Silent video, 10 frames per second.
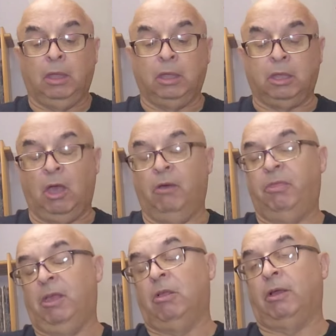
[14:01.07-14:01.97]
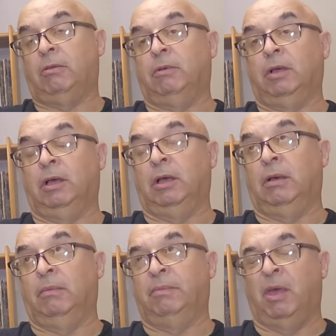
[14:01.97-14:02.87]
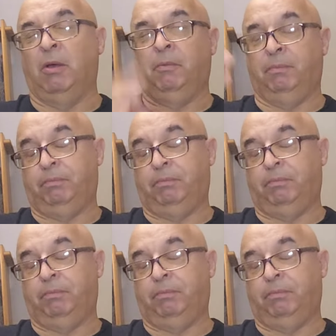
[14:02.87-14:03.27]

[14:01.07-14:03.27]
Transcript: So things like the